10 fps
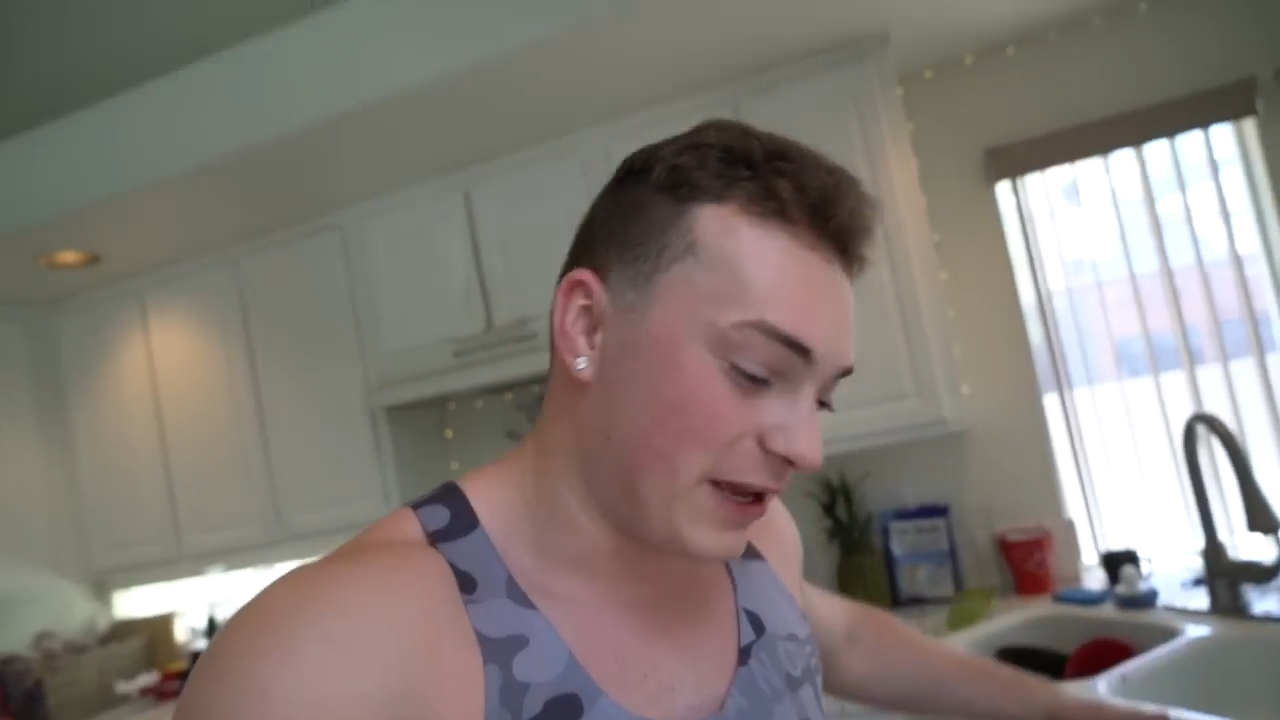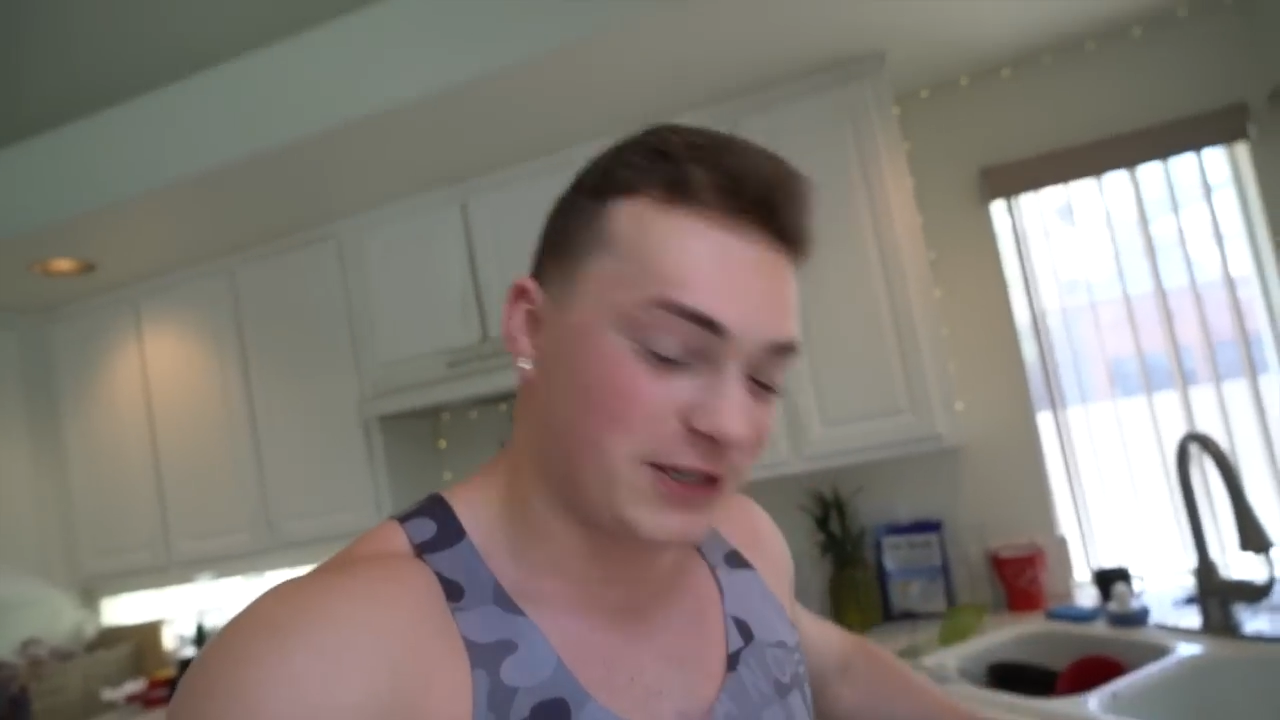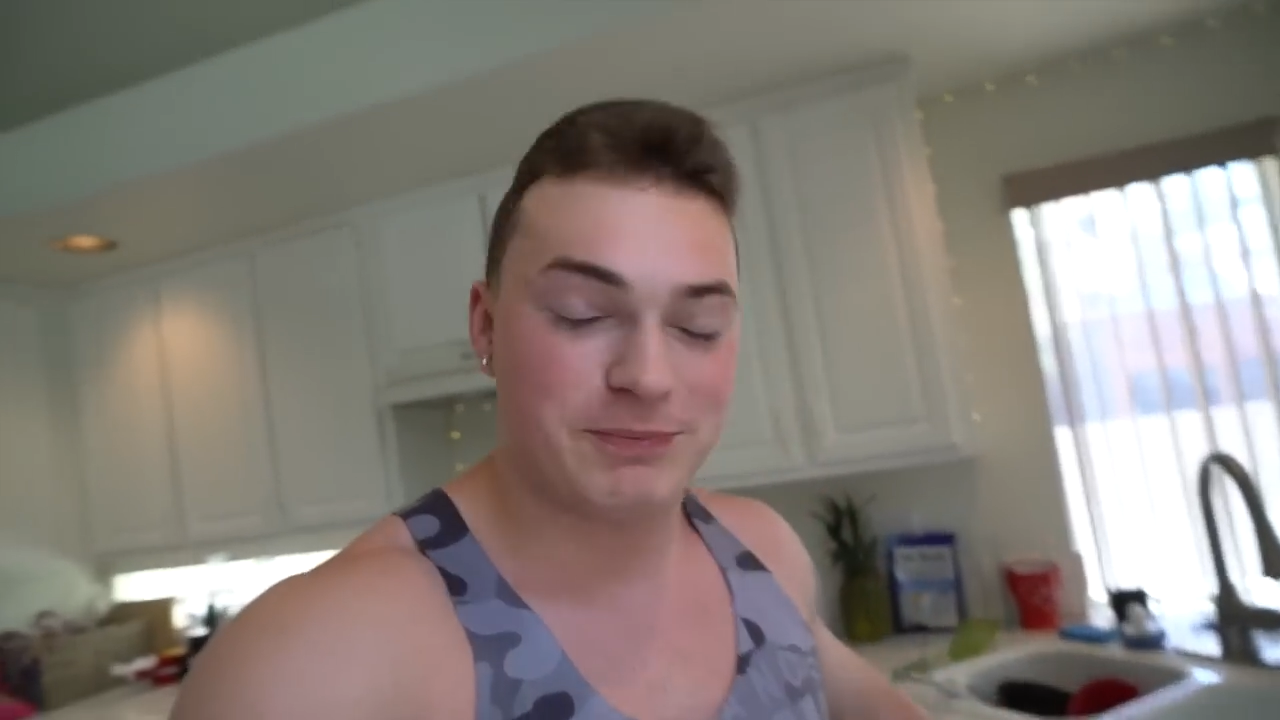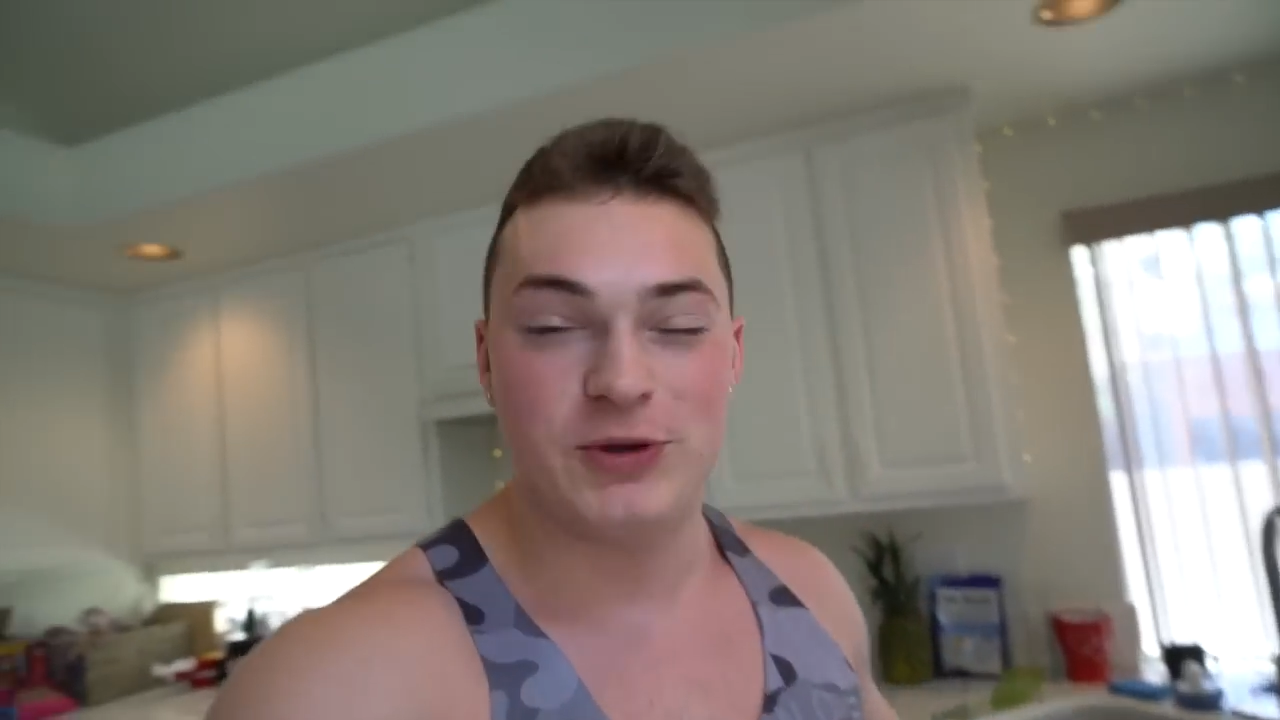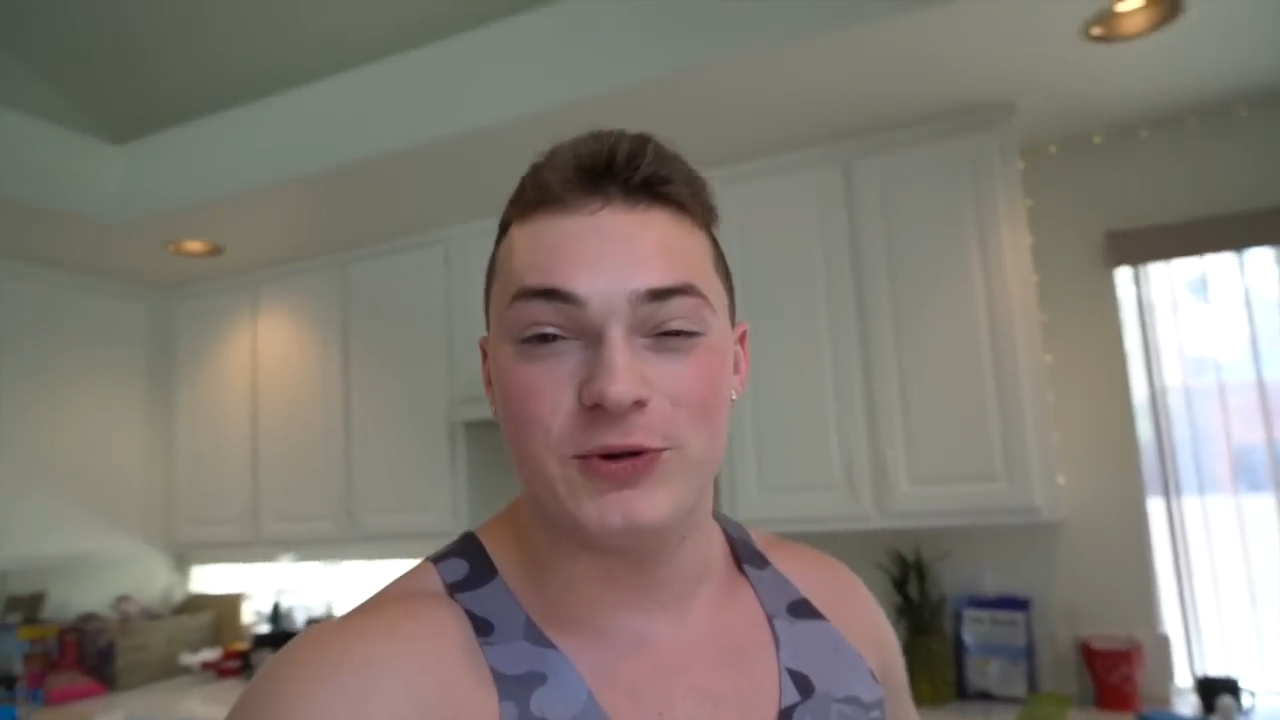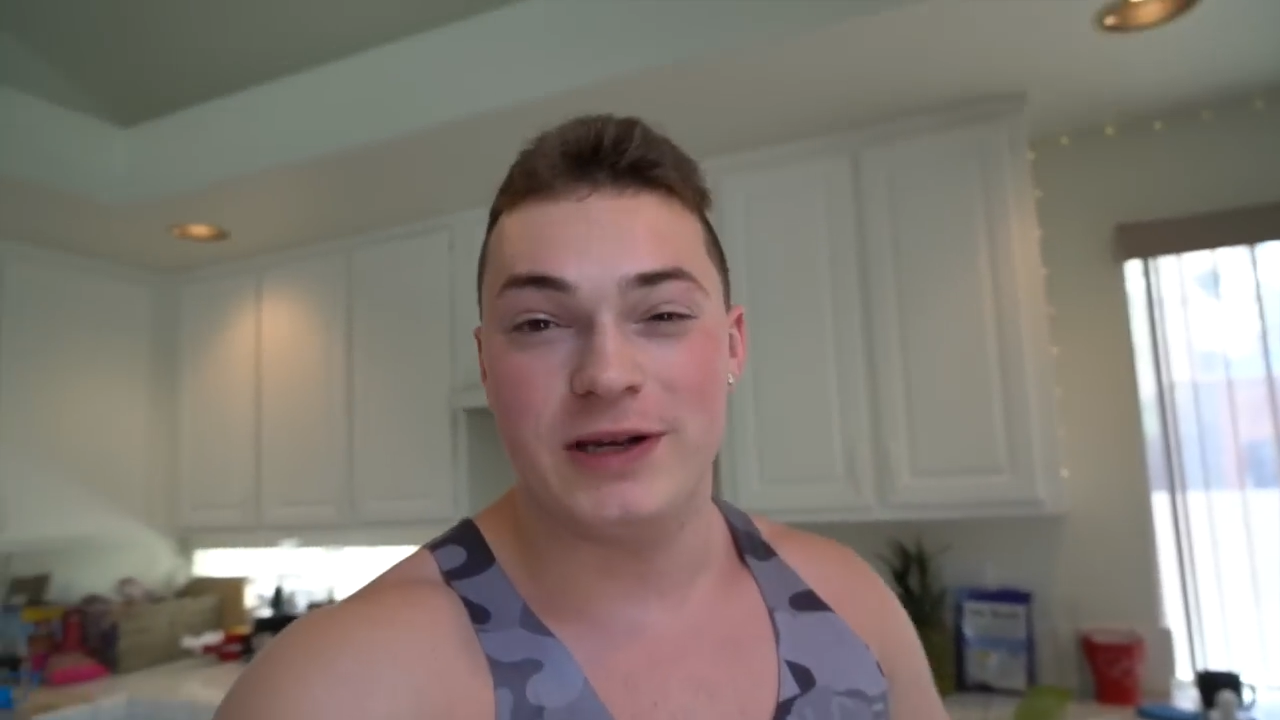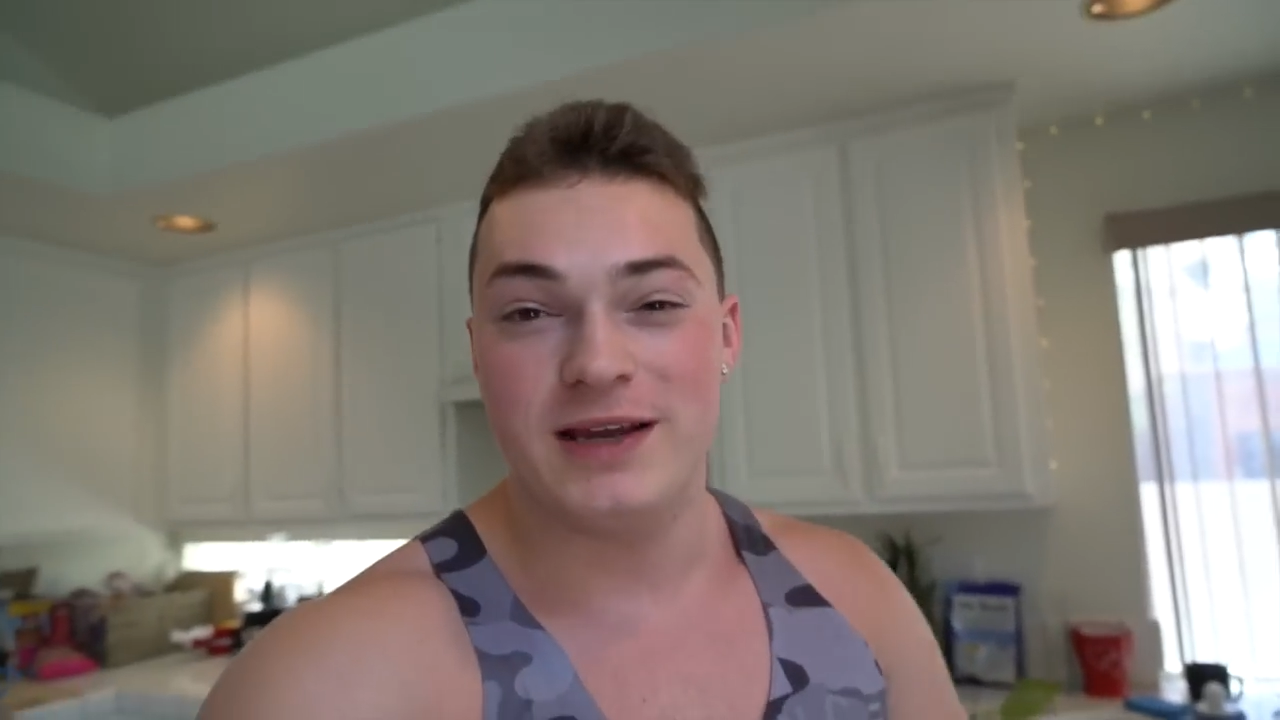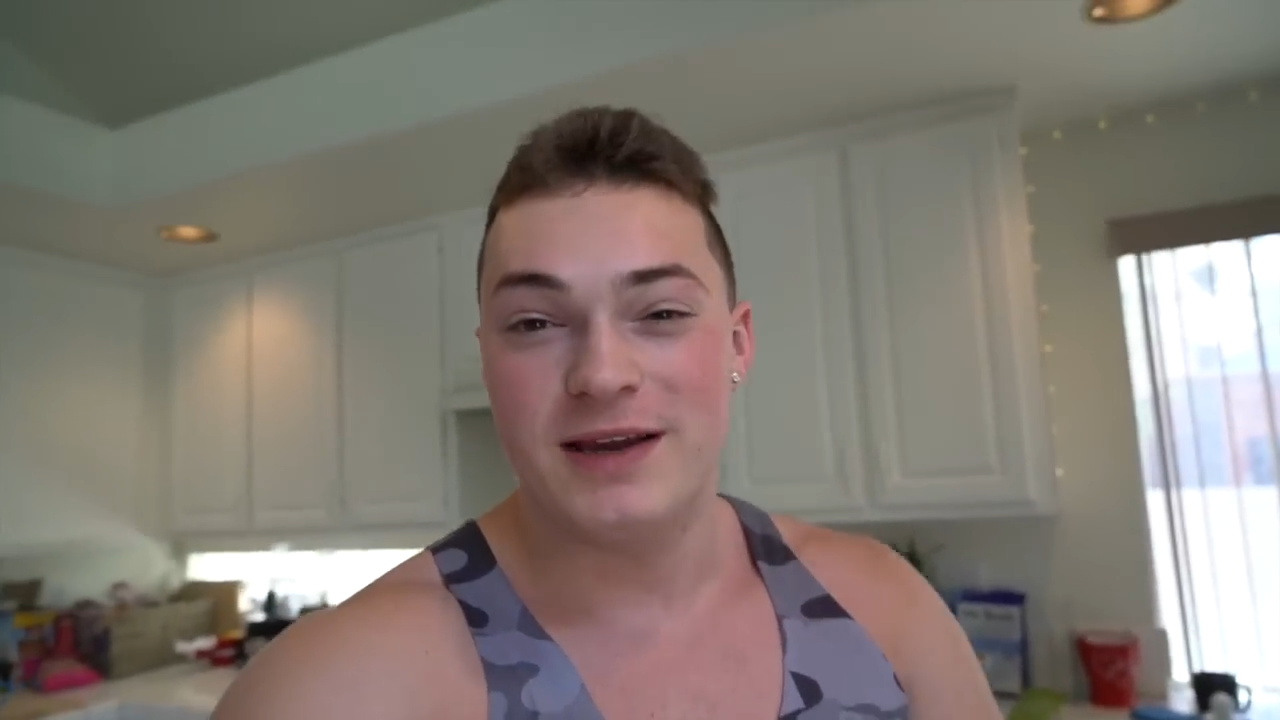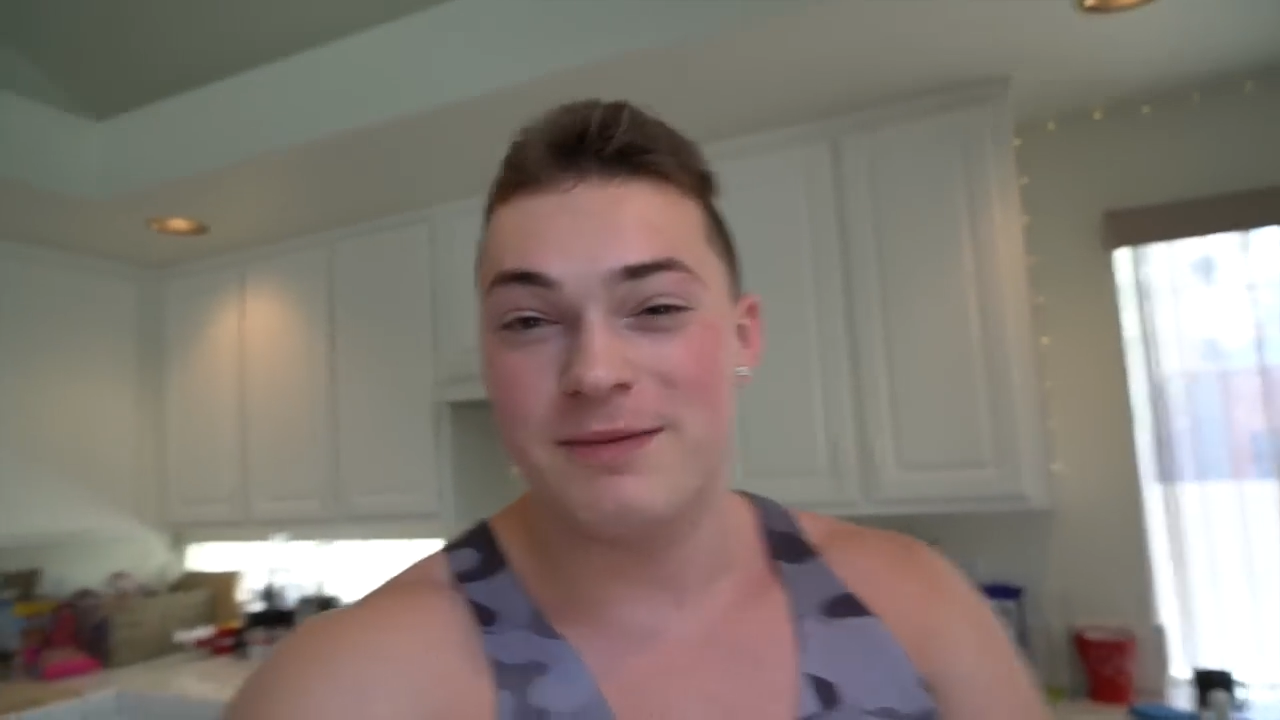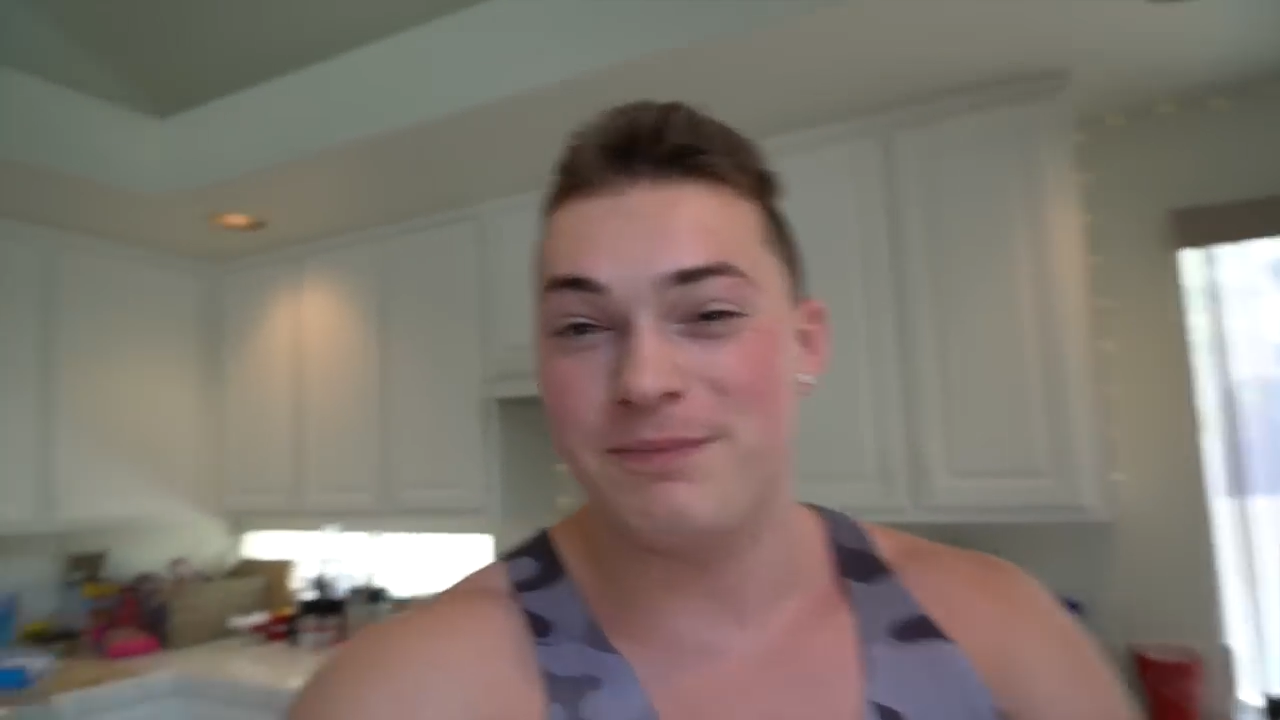like puny